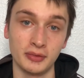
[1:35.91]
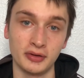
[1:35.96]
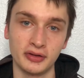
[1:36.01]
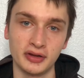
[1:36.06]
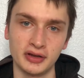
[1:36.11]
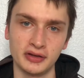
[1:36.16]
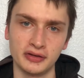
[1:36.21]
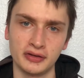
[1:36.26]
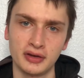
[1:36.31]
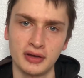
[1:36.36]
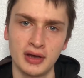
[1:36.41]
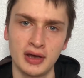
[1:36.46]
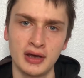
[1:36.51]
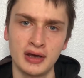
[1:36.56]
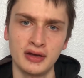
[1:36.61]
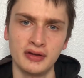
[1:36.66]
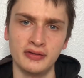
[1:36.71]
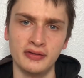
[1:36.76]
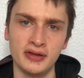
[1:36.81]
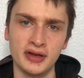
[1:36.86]
I think
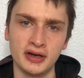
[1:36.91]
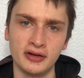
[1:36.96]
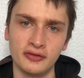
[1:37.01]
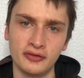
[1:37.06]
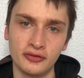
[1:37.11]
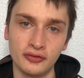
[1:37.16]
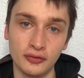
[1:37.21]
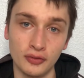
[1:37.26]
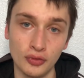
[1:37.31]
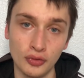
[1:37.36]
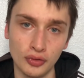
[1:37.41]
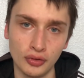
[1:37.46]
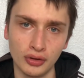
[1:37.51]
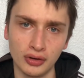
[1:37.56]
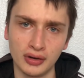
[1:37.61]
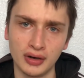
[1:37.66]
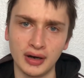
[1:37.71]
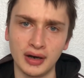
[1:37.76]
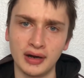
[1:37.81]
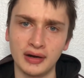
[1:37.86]
they had
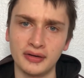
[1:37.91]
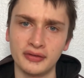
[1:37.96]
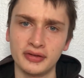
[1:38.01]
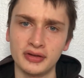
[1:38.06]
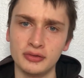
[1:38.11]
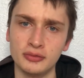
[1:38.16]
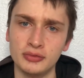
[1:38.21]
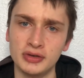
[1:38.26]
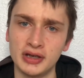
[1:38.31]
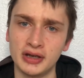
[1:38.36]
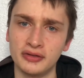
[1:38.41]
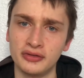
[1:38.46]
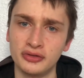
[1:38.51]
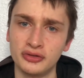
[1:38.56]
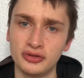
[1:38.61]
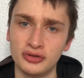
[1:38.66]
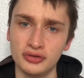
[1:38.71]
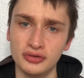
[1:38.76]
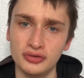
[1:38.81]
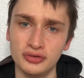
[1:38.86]
four, and I think we had
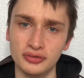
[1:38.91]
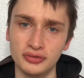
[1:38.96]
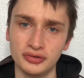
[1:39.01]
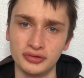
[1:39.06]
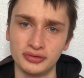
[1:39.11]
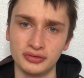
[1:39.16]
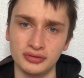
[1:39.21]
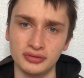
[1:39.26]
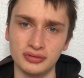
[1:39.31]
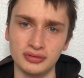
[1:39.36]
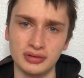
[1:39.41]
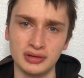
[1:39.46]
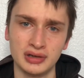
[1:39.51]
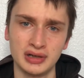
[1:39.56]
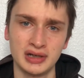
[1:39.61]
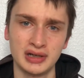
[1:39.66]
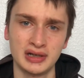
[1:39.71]
two, so